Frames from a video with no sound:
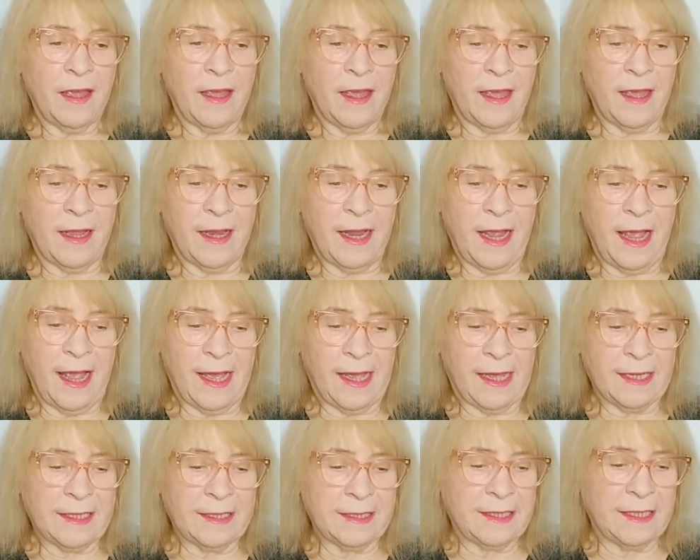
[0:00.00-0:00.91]
It
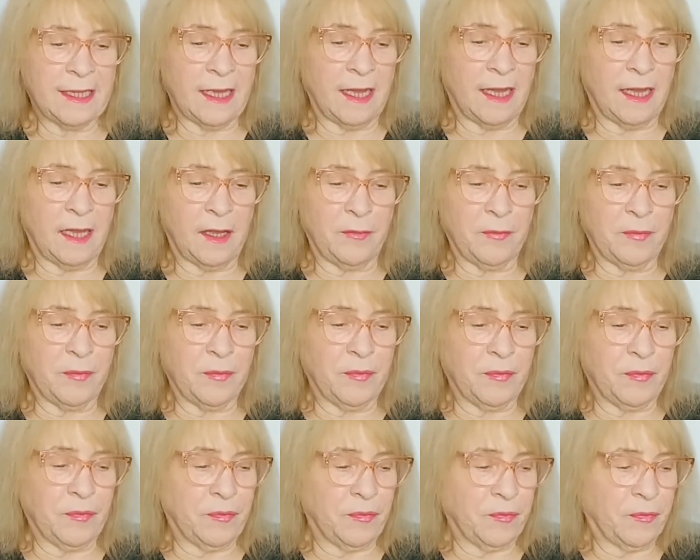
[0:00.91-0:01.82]
has,
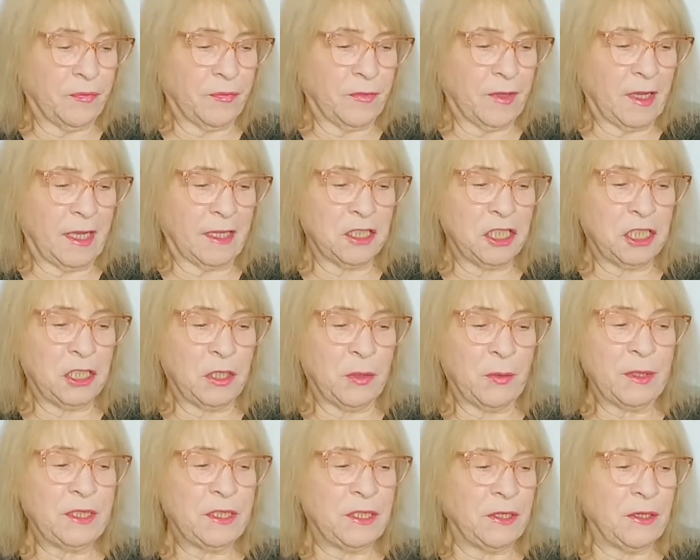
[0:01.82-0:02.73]
I'll
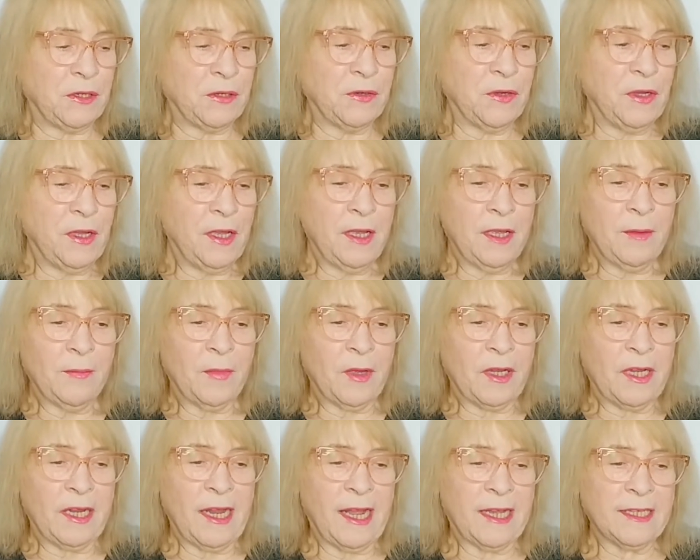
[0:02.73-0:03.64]
show it to you,
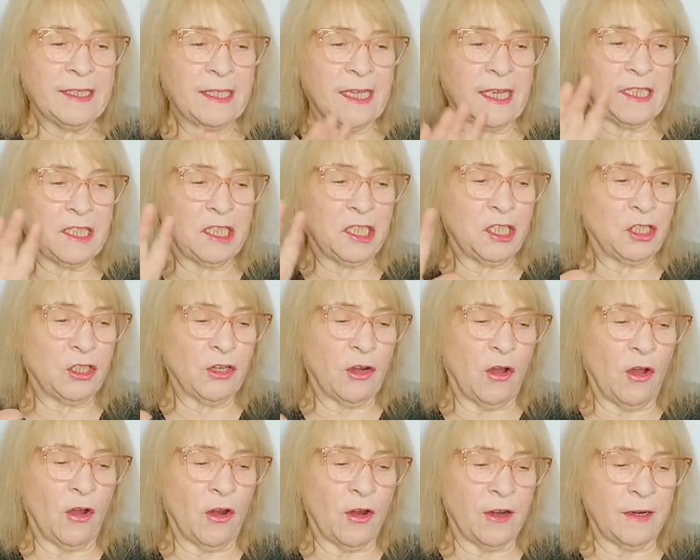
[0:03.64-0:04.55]
but it has like
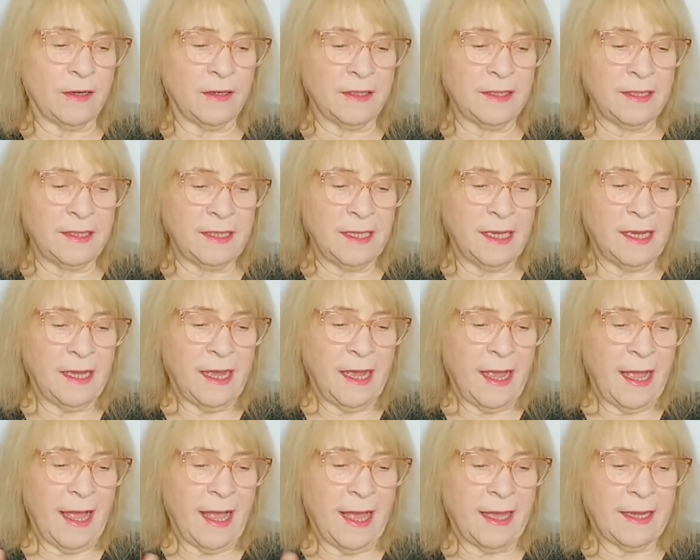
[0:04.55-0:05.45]
stars
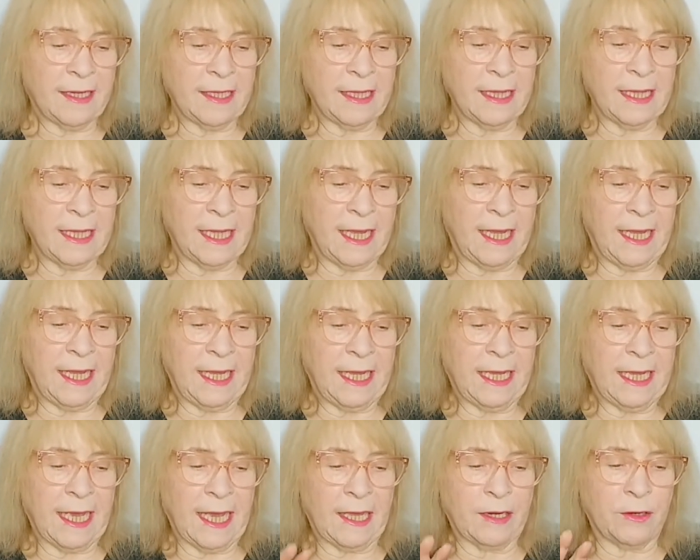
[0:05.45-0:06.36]
and a
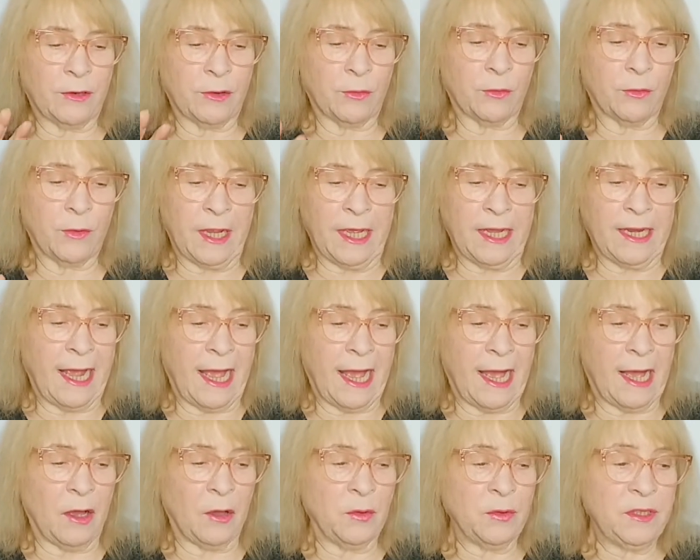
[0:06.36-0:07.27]
lake and a red
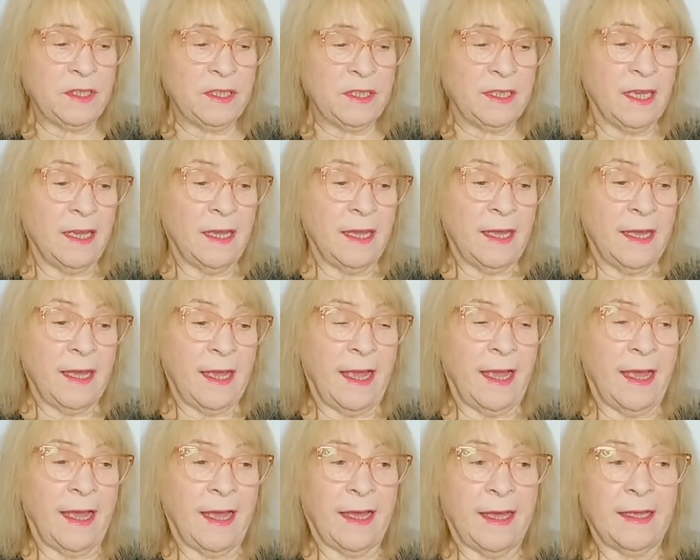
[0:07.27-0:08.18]
house,
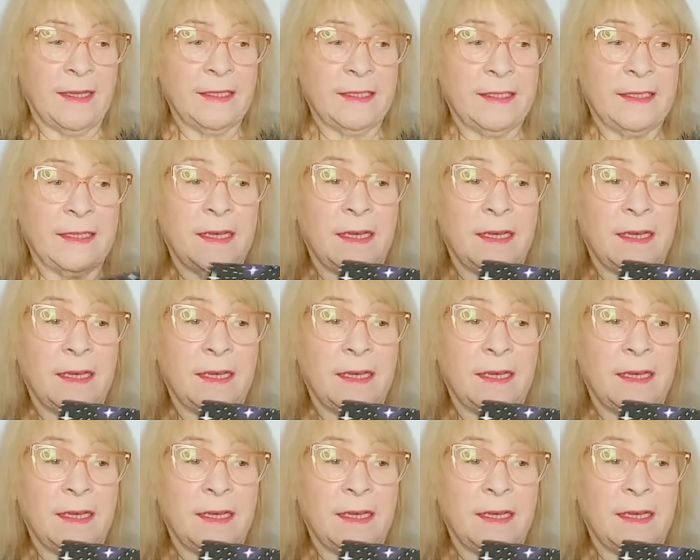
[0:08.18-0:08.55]
and